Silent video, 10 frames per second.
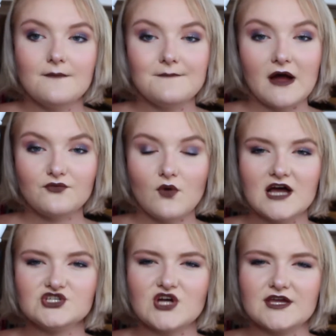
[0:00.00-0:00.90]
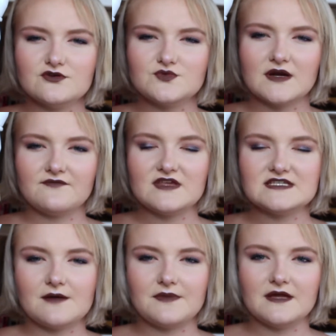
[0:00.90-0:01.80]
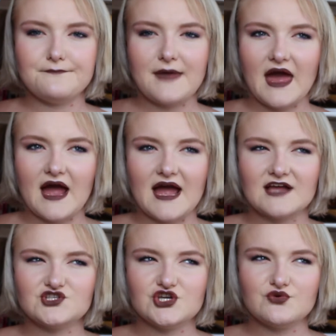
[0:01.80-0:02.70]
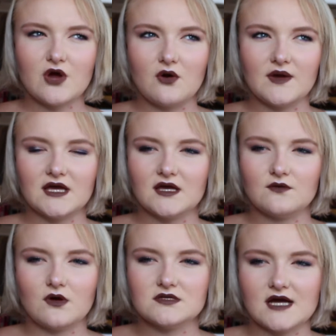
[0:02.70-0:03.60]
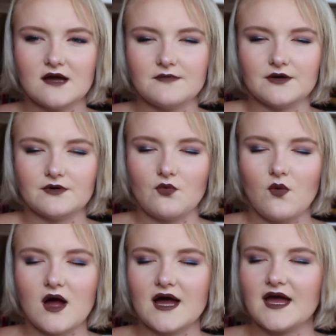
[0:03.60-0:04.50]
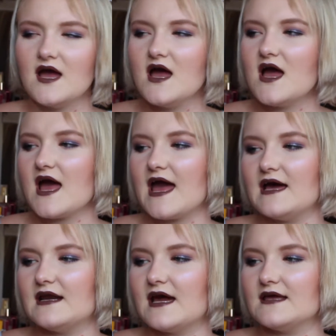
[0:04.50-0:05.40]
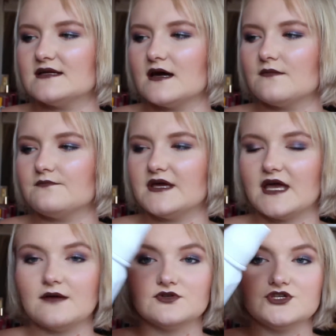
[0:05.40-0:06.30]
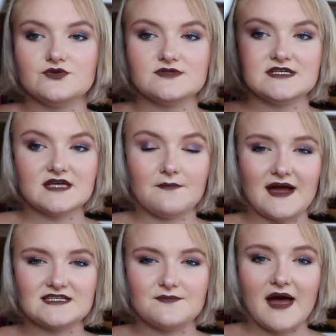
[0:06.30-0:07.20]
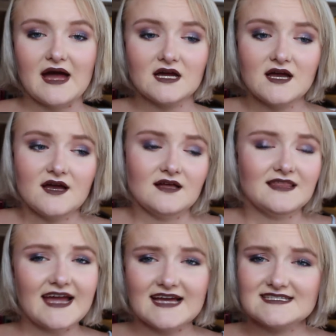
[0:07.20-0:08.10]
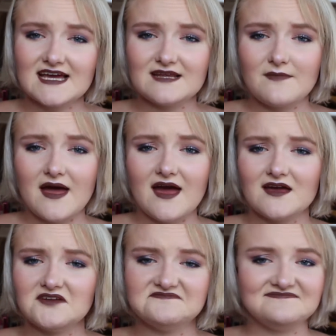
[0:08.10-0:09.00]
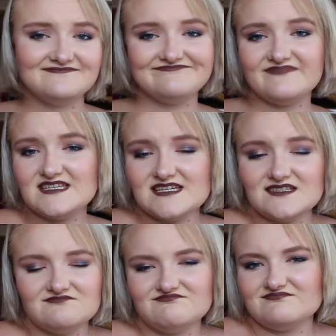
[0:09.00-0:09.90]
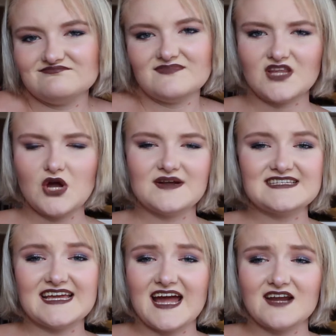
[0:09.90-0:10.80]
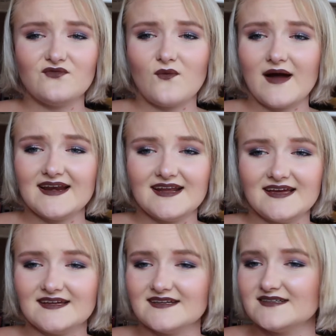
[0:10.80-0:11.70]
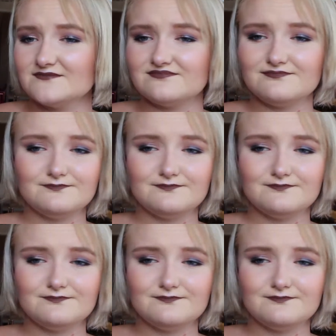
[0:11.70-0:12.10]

Mouthwash. I used one of these up in May. I had two going at one time, I don't know why, and I ended up being able to use these up back to back. Like I said, in May, didn't notice any kind of whitening